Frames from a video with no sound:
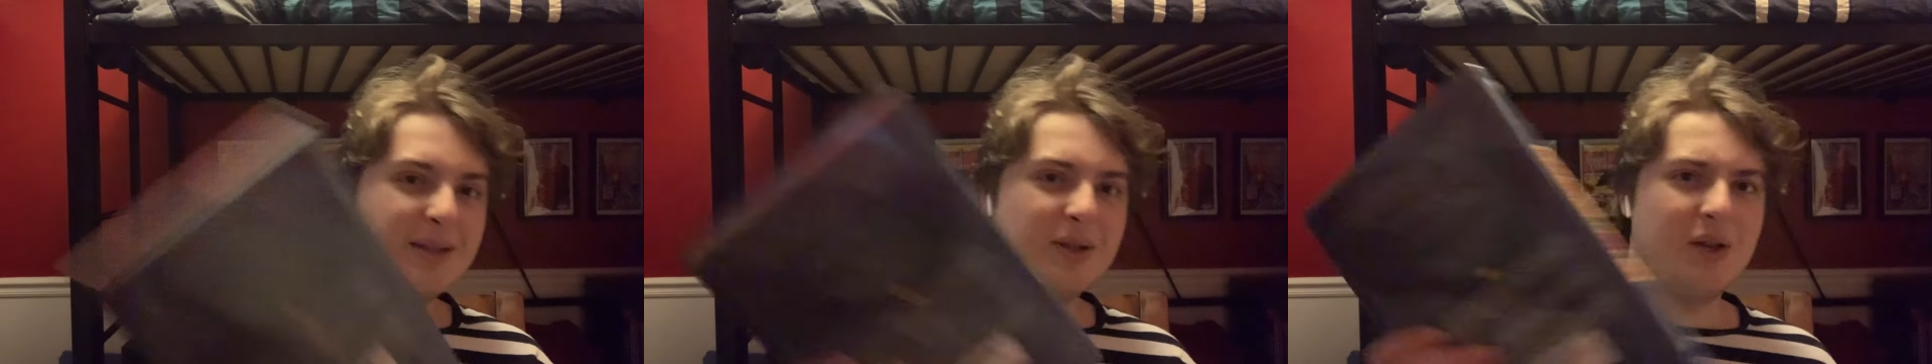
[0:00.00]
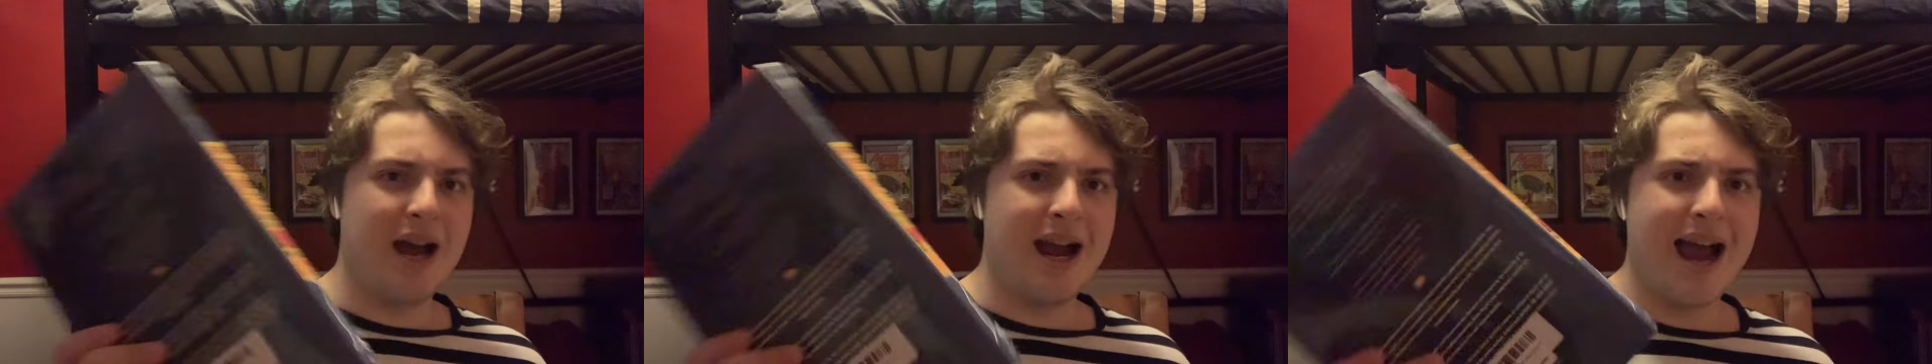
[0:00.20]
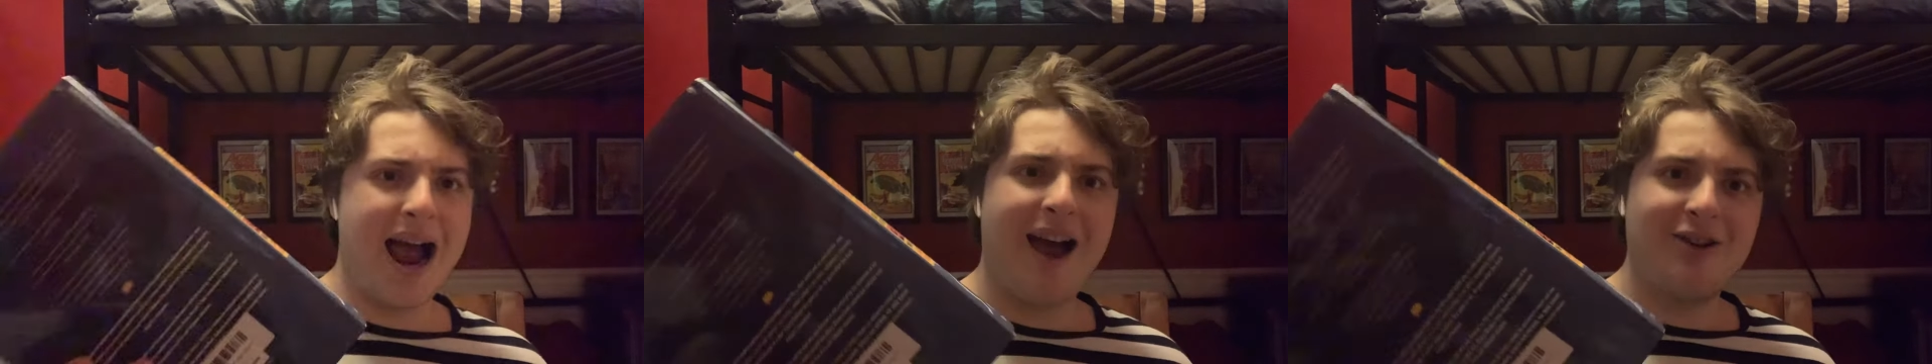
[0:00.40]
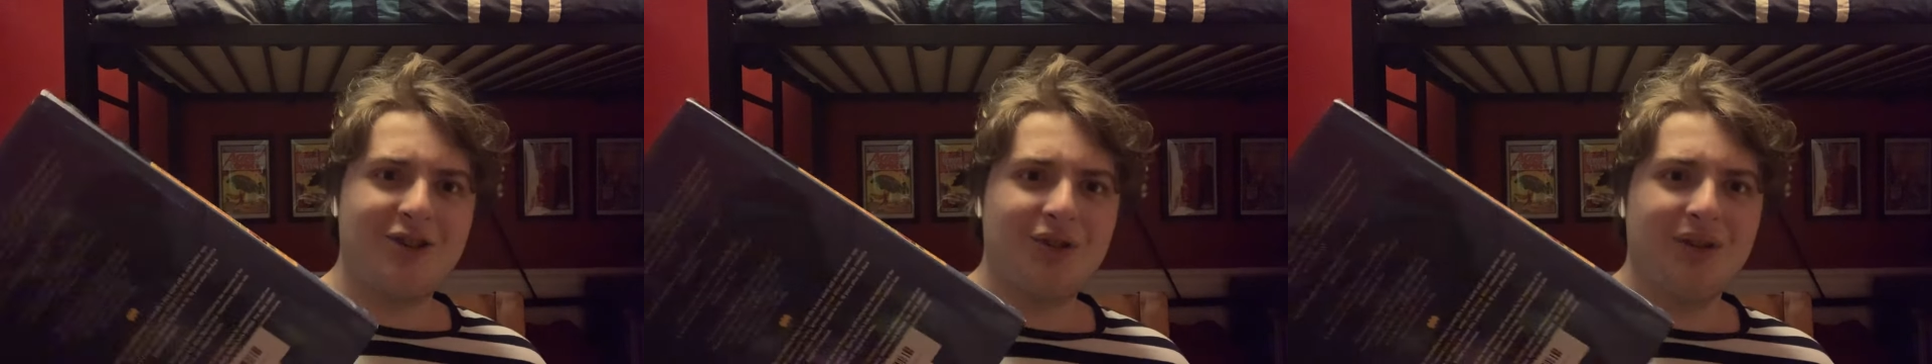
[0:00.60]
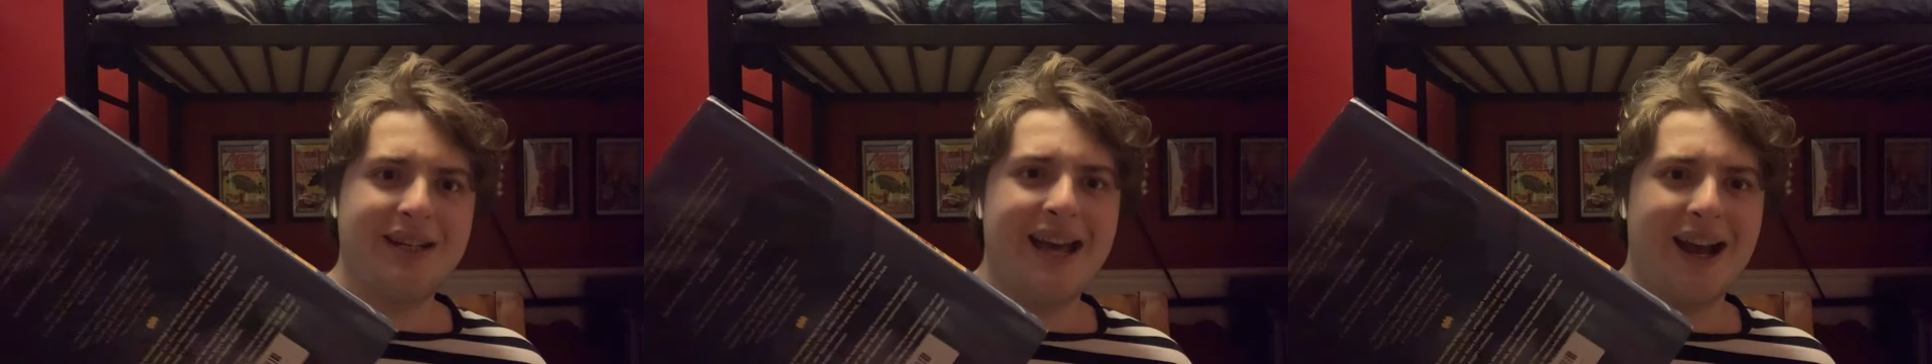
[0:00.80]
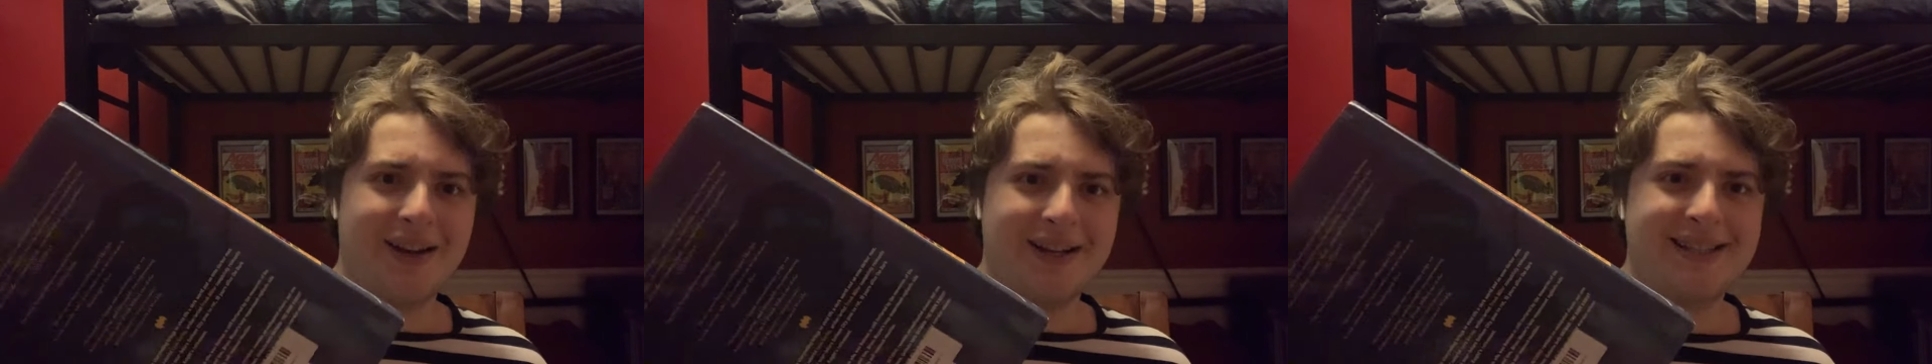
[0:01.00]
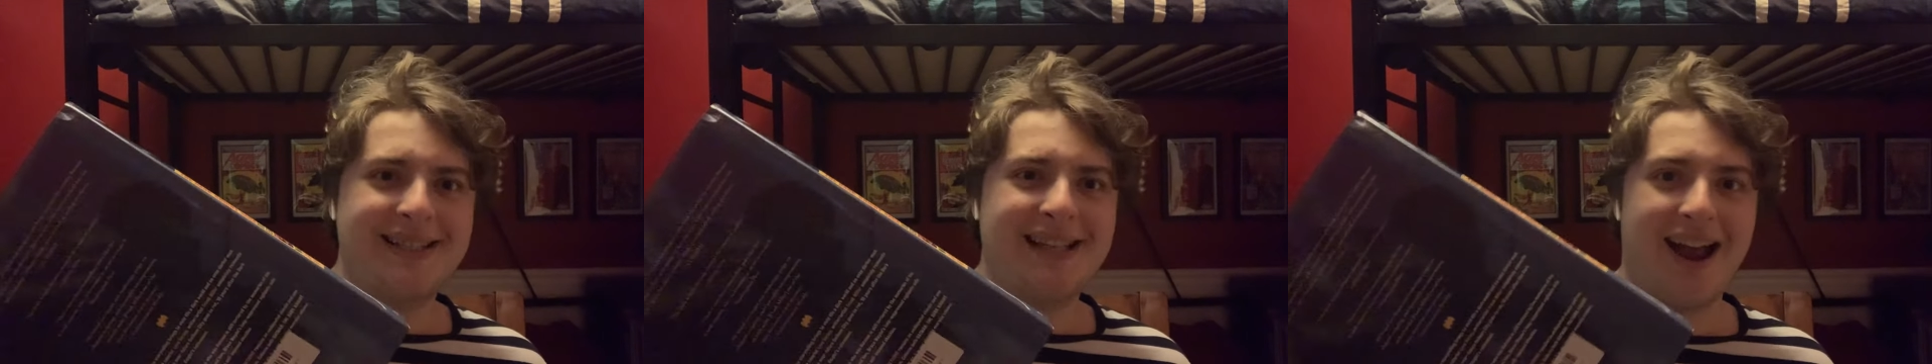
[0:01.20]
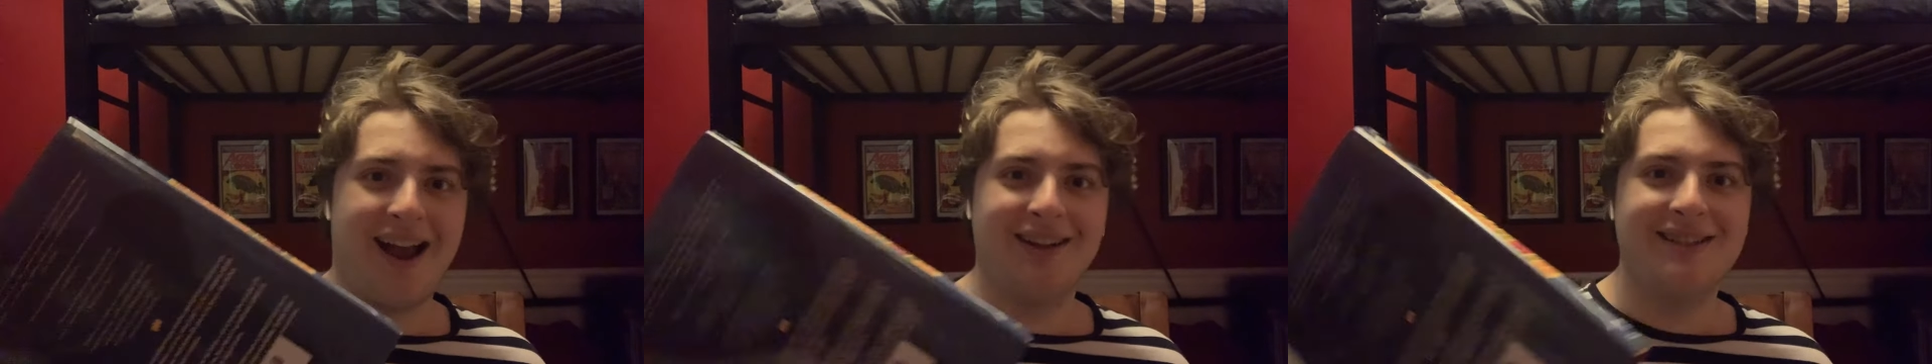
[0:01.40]
so that I actually get a
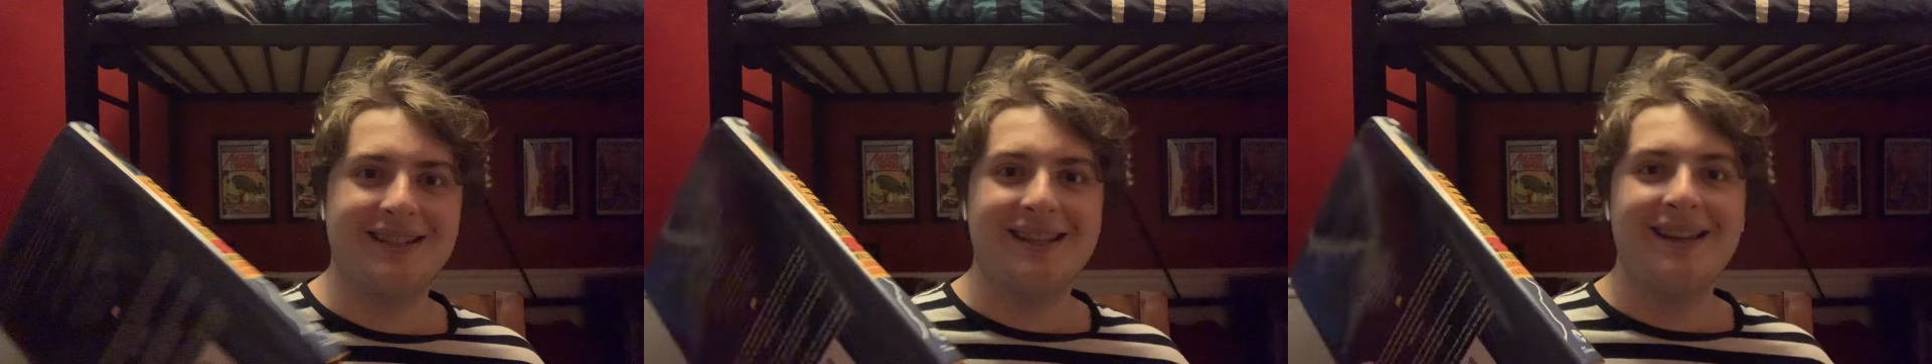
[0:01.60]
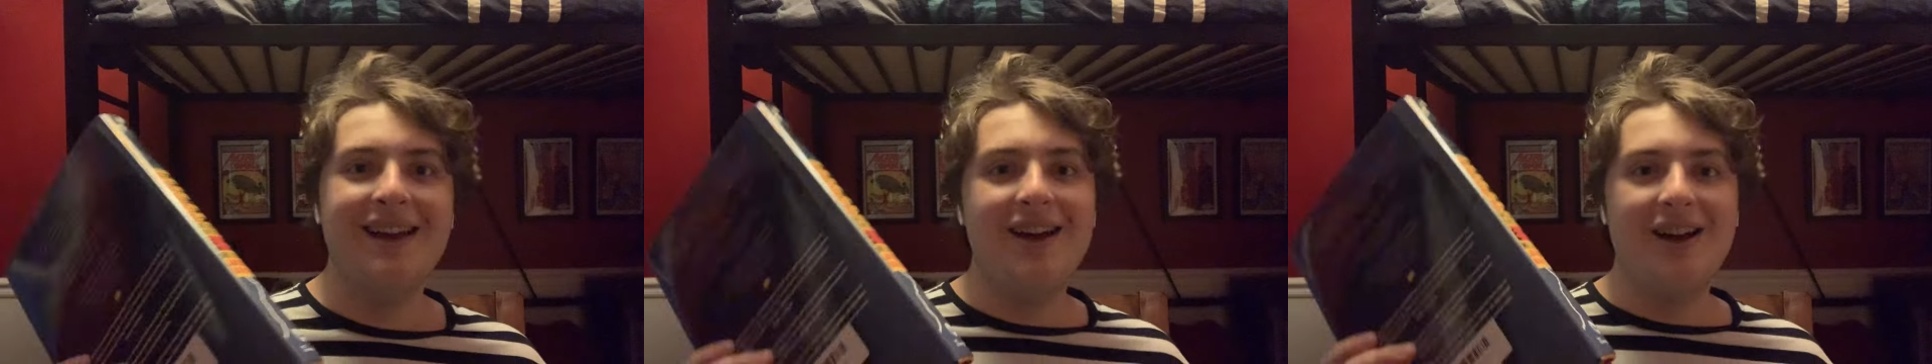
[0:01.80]
sense